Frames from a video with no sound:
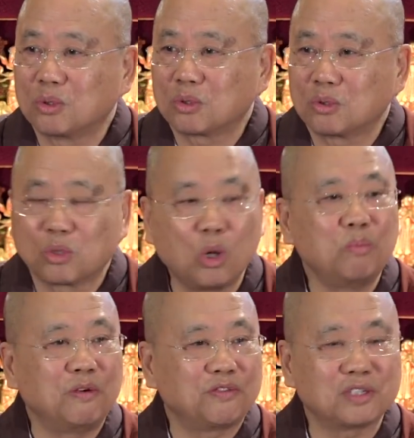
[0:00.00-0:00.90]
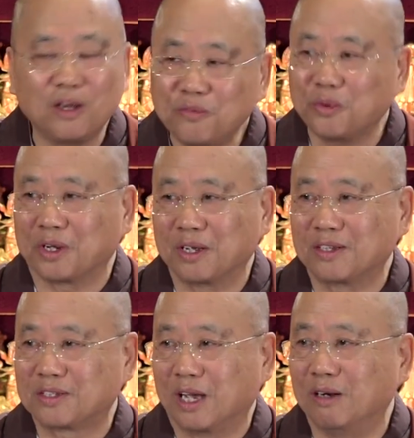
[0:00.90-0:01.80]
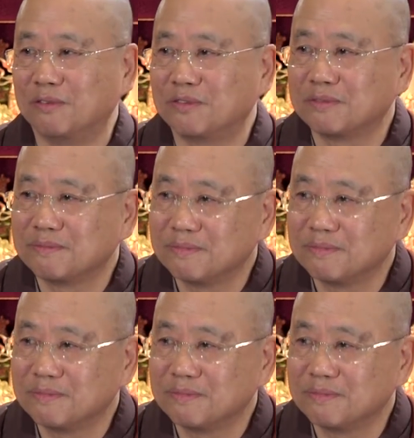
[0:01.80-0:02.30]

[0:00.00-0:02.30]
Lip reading: to cope with suffering itself.